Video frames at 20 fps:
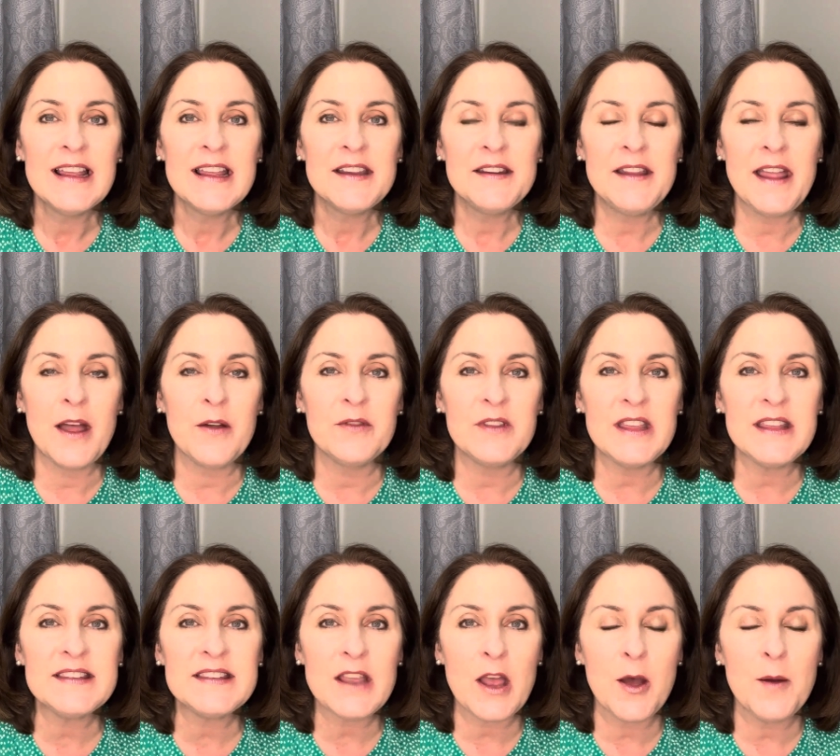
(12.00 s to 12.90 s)
Now
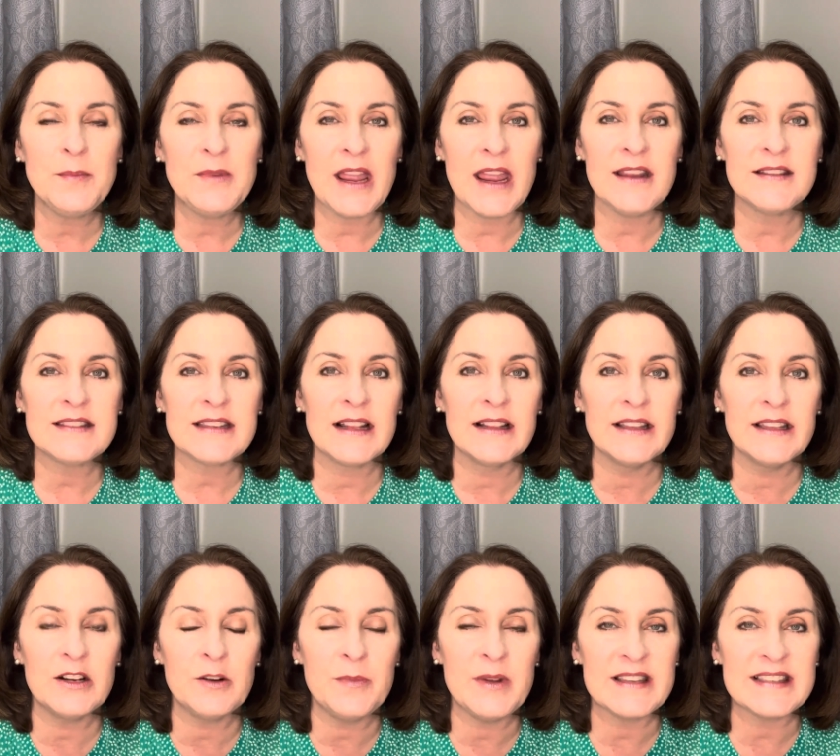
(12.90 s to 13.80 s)
these updates a
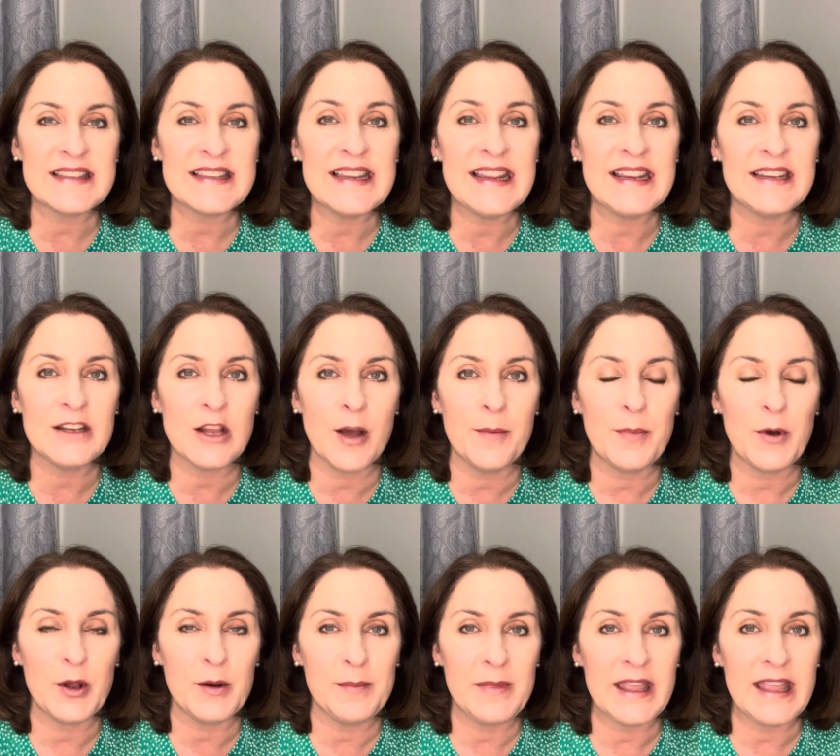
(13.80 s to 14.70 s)
little bit sneaked up
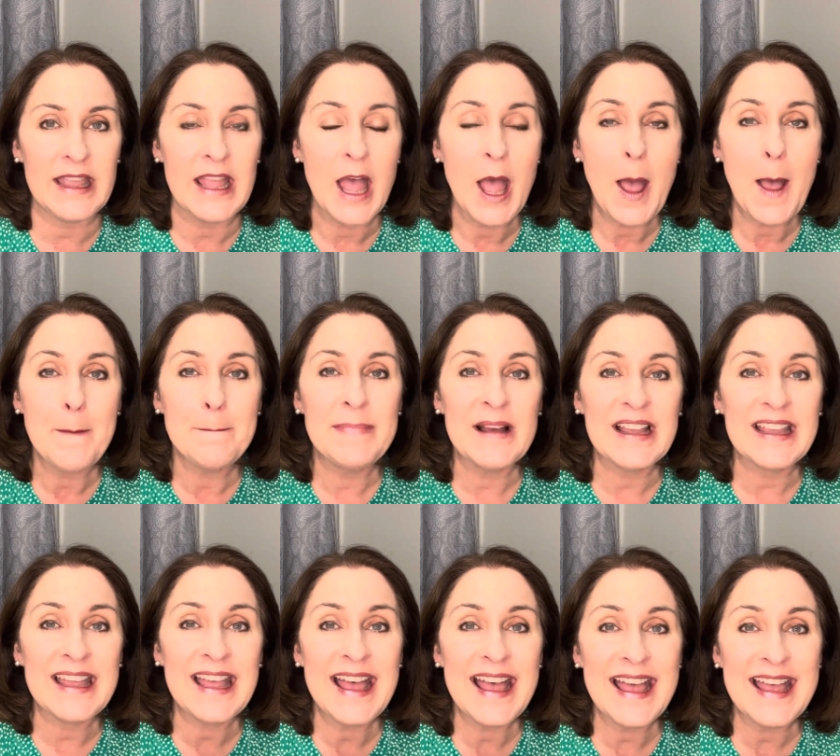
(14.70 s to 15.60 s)
on me
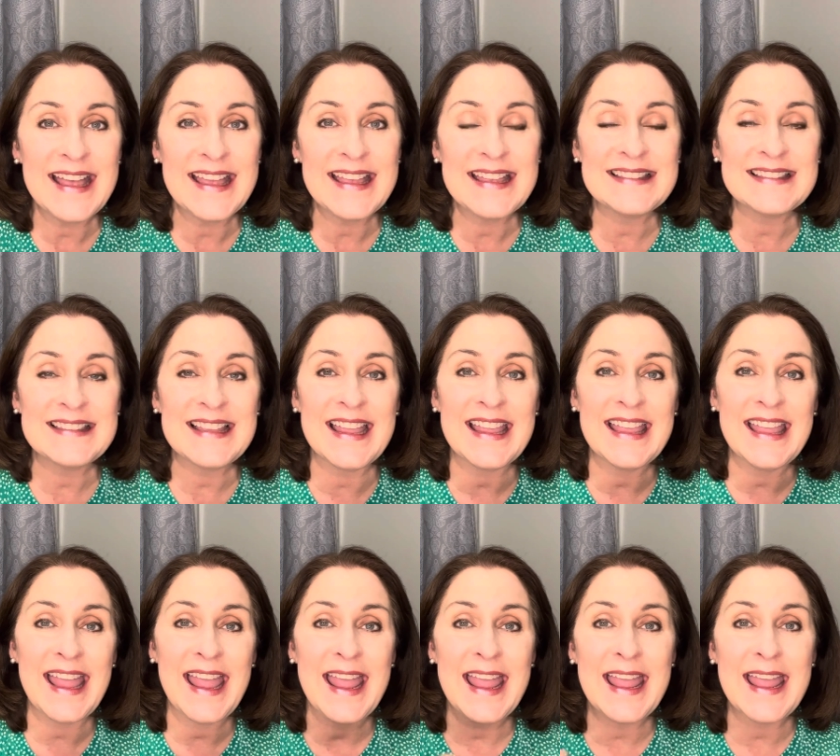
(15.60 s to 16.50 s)
because they
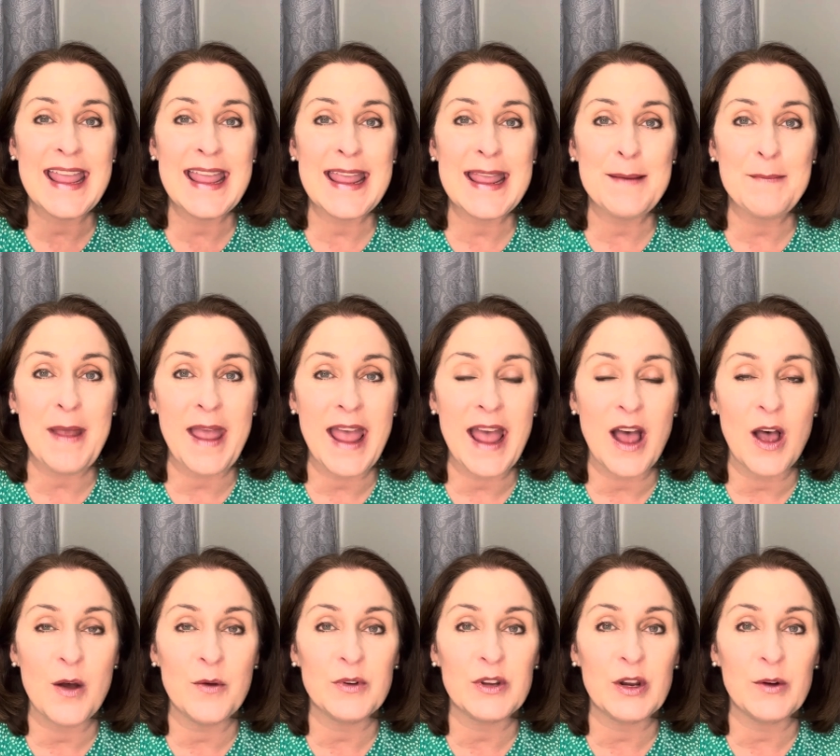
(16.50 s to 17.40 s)
came
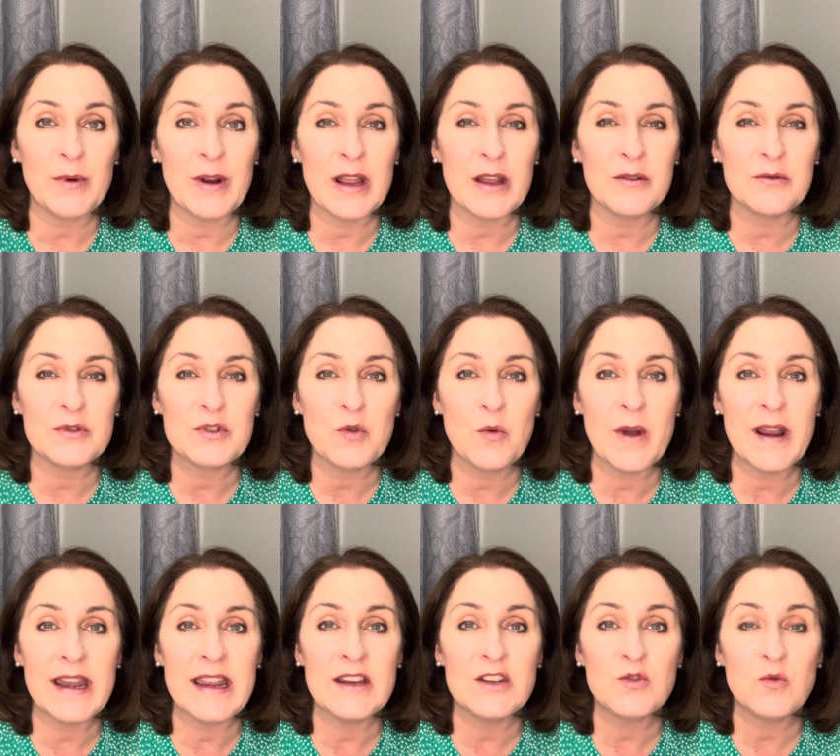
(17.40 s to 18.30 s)
out around
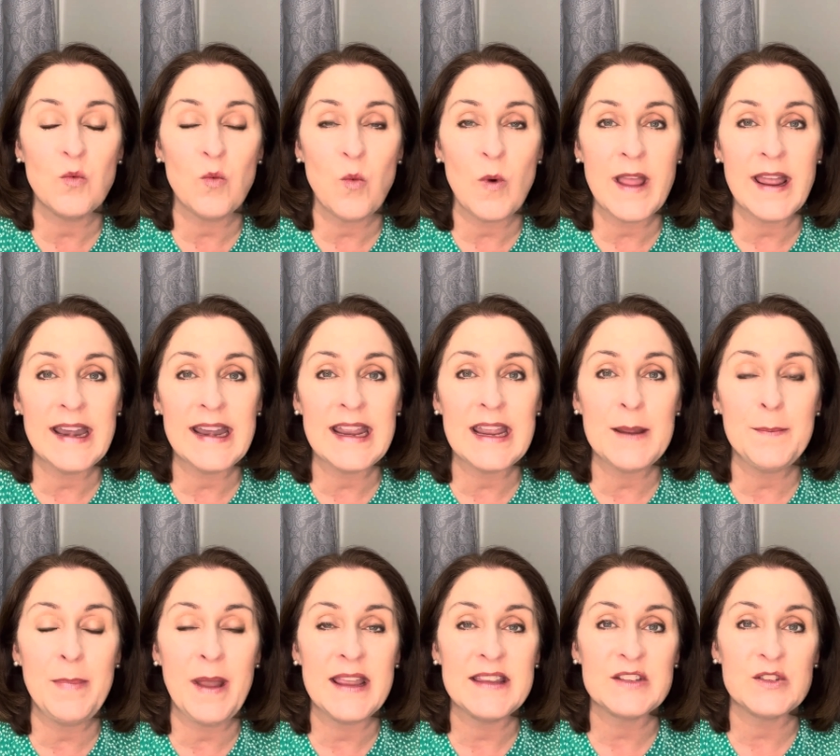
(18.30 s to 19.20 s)
2020
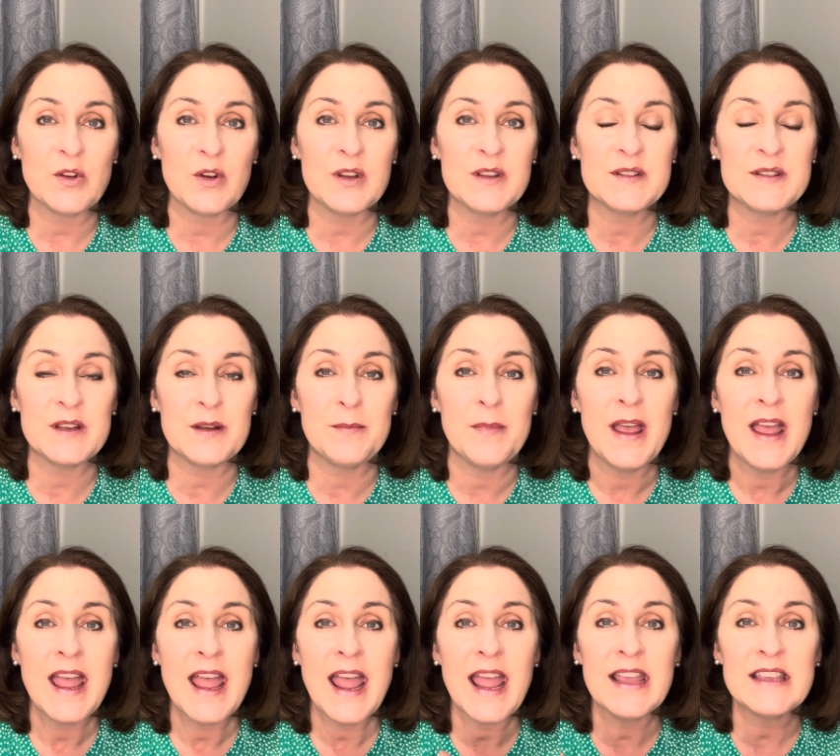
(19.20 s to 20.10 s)
based on some
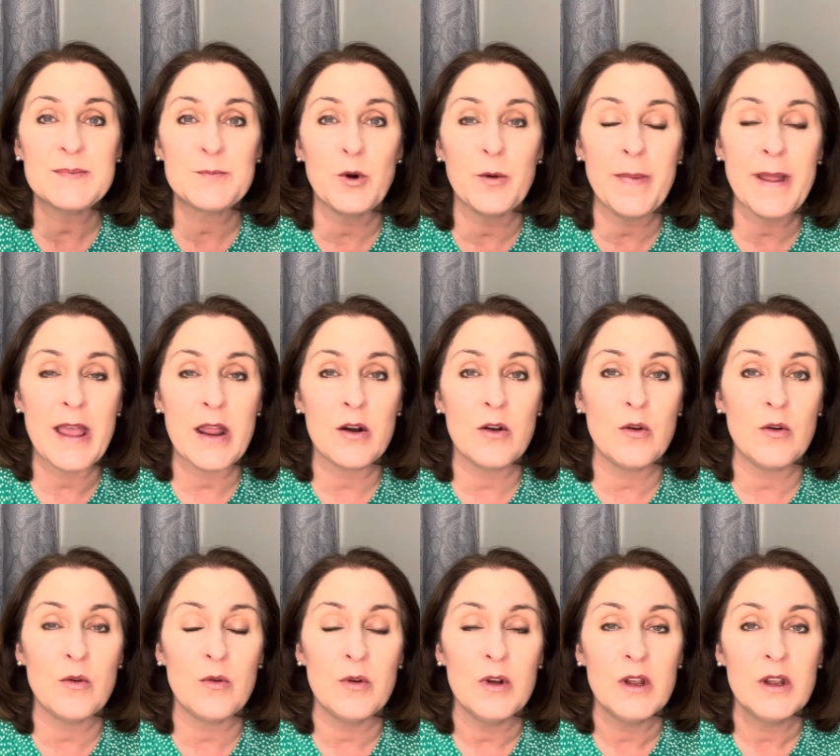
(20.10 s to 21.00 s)
expert
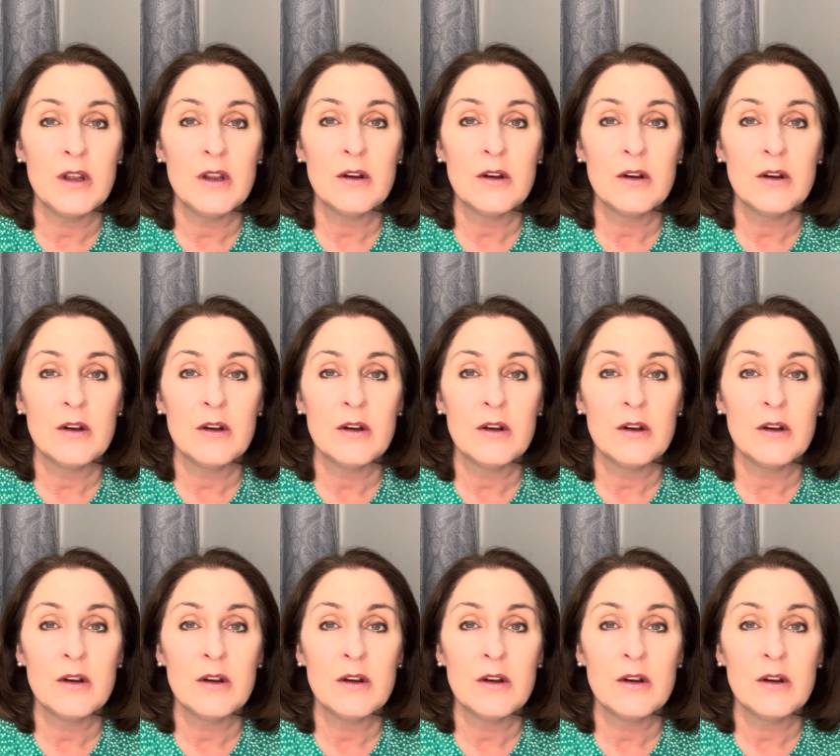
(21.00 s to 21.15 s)
panel